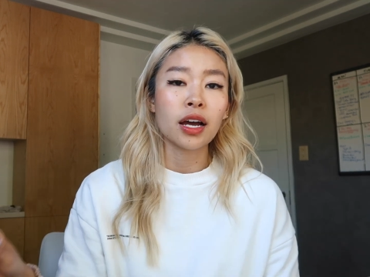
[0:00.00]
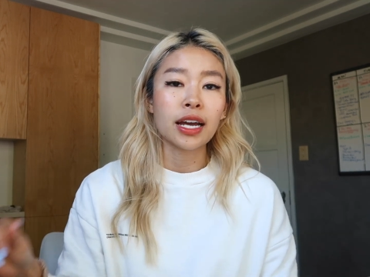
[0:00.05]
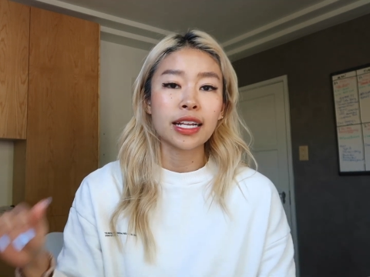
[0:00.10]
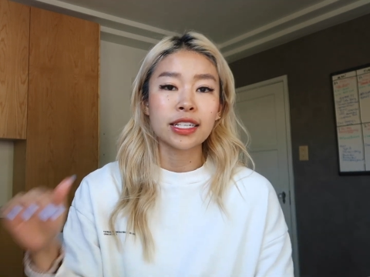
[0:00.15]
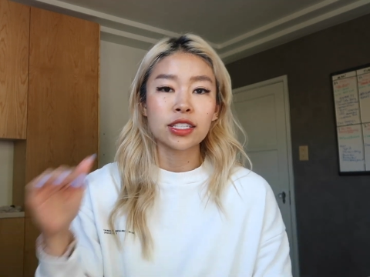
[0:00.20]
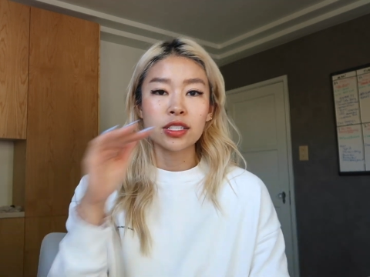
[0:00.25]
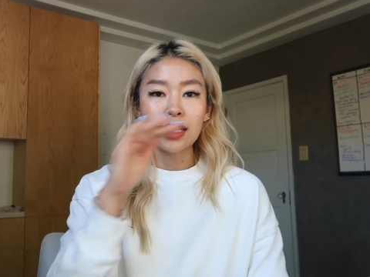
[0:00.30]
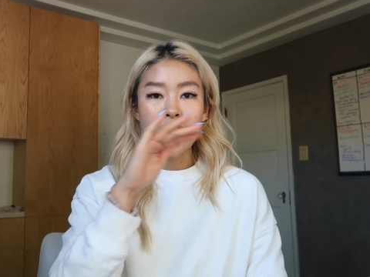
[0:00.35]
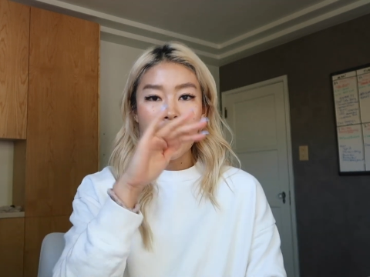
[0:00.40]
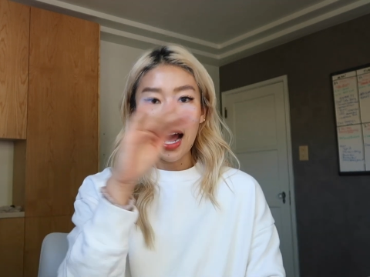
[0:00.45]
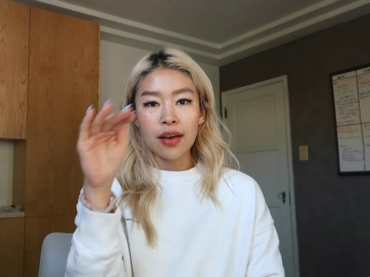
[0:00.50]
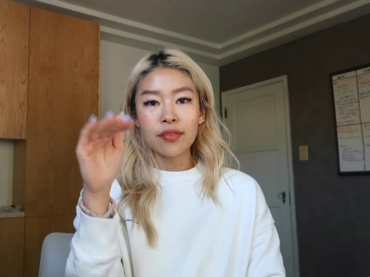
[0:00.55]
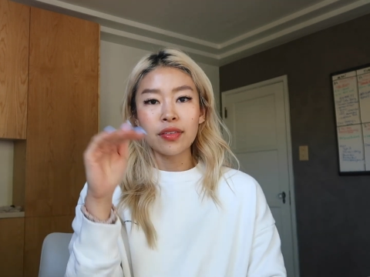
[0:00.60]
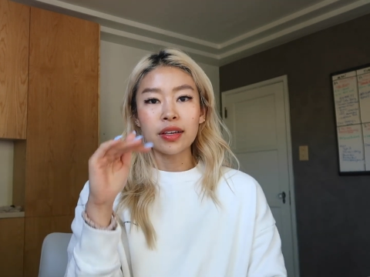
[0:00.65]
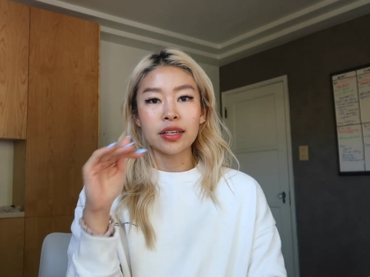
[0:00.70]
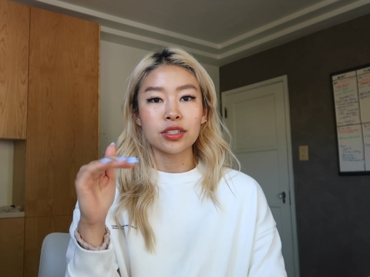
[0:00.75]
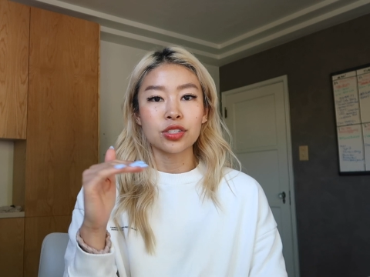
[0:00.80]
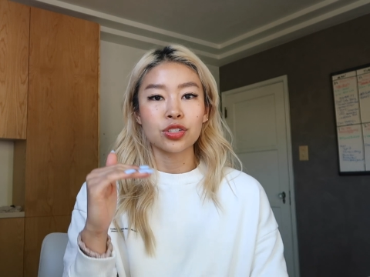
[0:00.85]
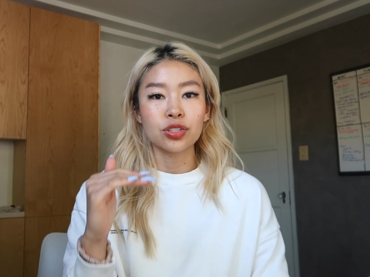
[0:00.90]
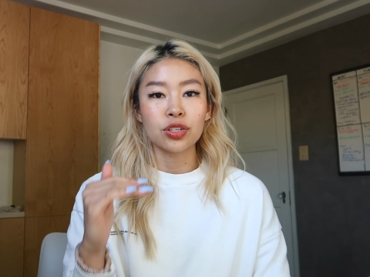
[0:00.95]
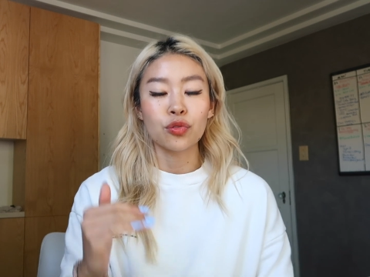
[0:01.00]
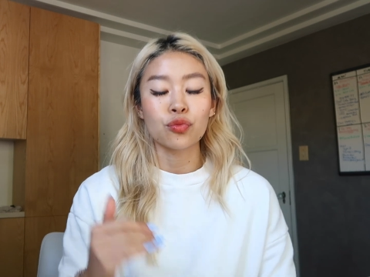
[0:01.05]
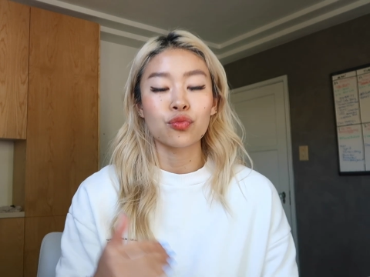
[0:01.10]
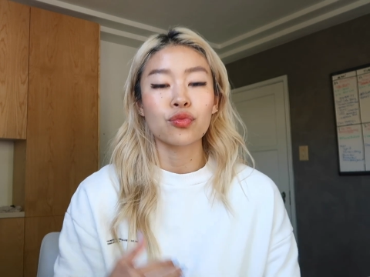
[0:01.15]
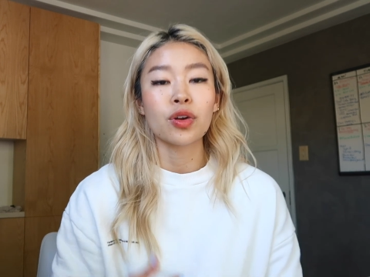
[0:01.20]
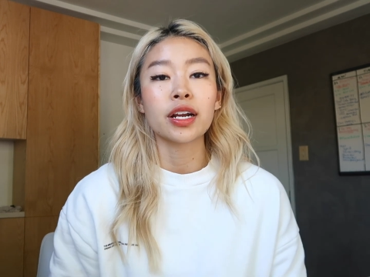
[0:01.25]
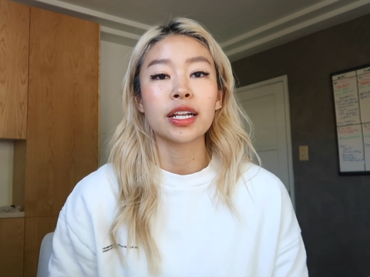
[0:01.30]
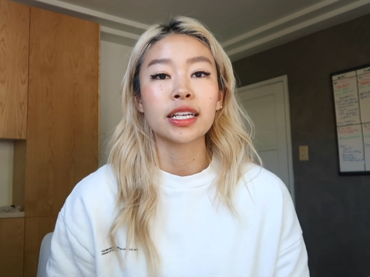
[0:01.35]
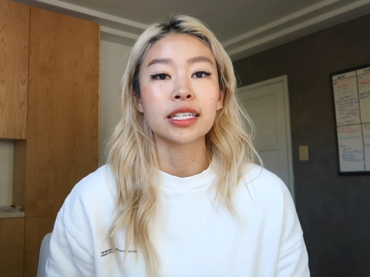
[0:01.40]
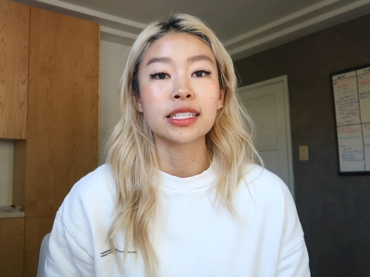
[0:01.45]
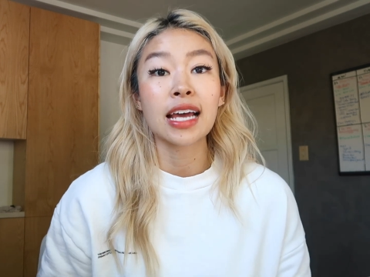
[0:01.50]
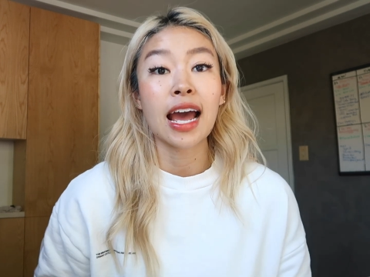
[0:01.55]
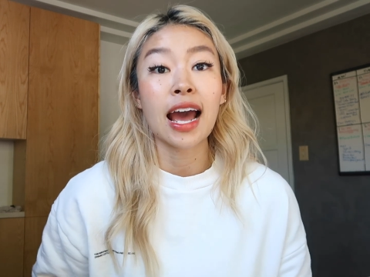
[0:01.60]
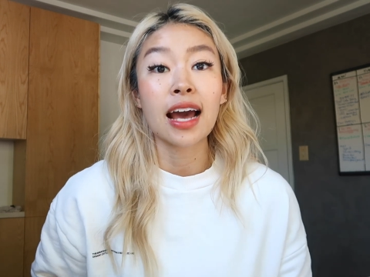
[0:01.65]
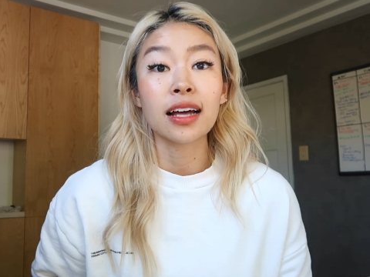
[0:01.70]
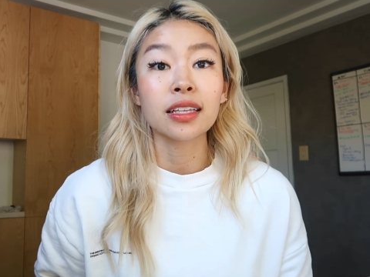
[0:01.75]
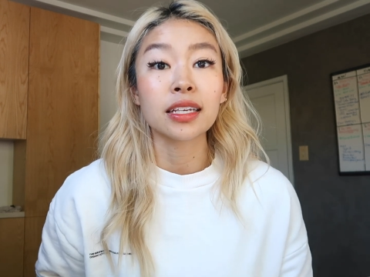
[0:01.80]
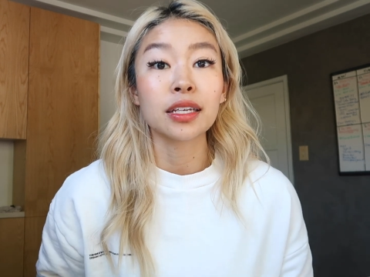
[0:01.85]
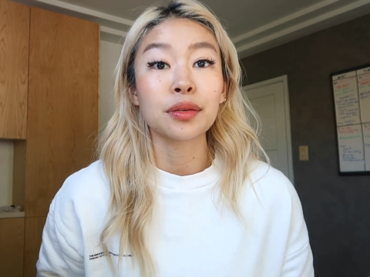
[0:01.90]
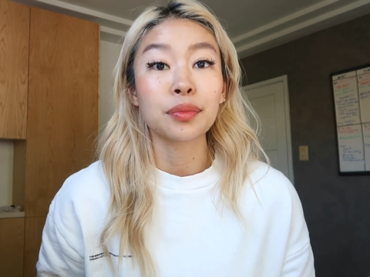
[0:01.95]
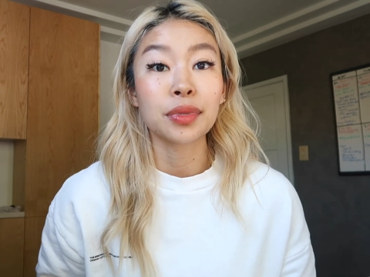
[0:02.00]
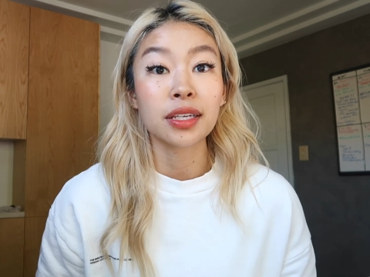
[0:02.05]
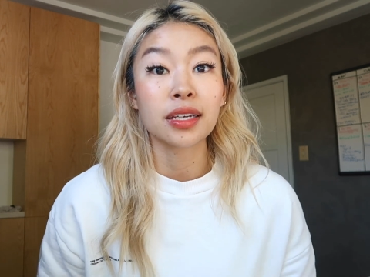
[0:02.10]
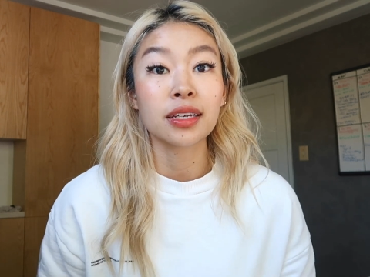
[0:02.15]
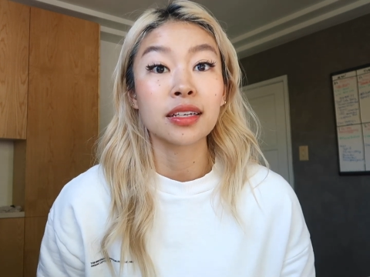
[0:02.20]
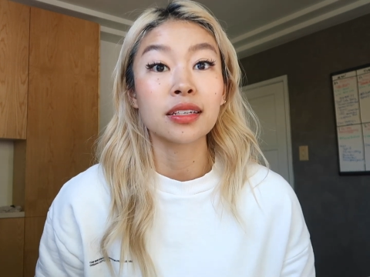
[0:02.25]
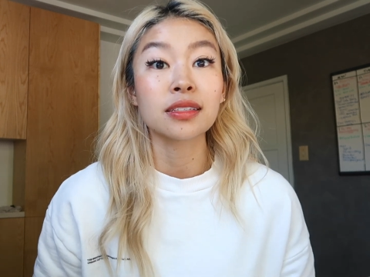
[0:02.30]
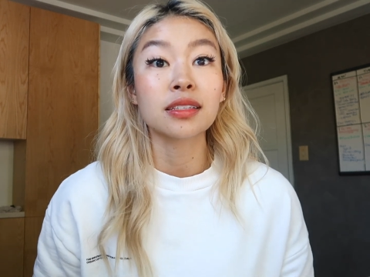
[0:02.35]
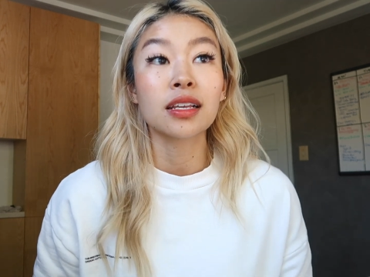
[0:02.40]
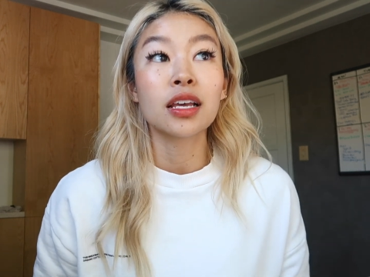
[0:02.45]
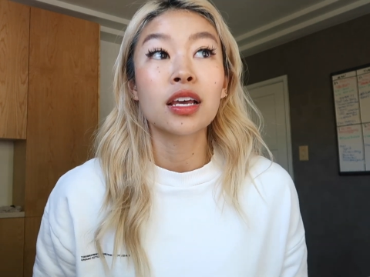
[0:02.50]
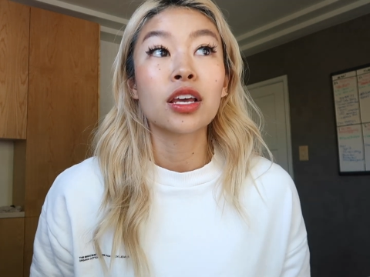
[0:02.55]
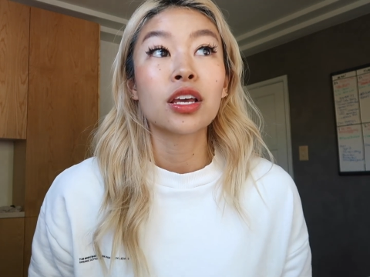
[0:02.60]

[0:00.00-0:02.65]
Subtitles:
And just have like a running tally, because